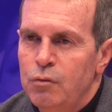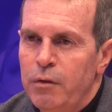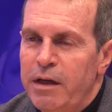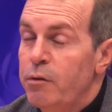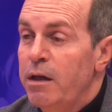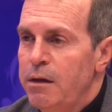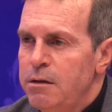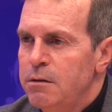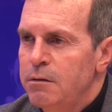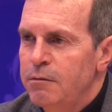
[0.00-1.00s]

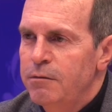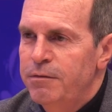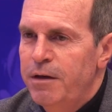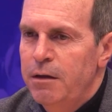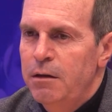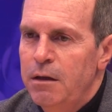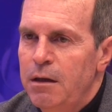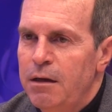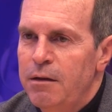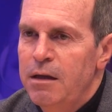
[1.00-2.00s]
educate
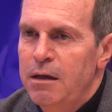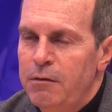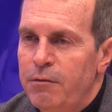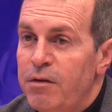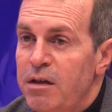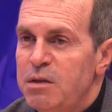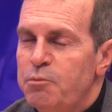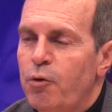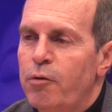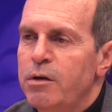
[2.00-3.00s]
finally at the end of these
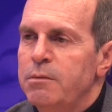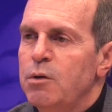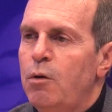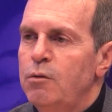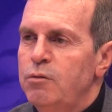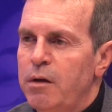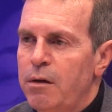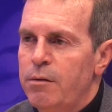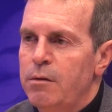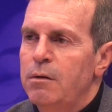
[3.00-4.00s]
programs all
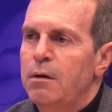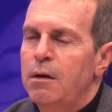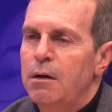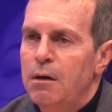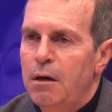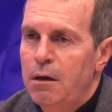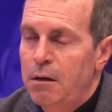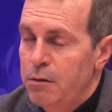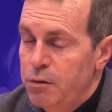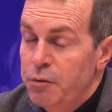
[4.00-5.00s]
together
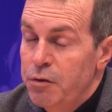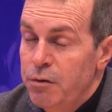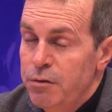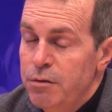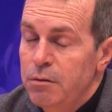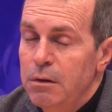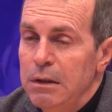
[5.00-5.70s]
are entrepreneurs.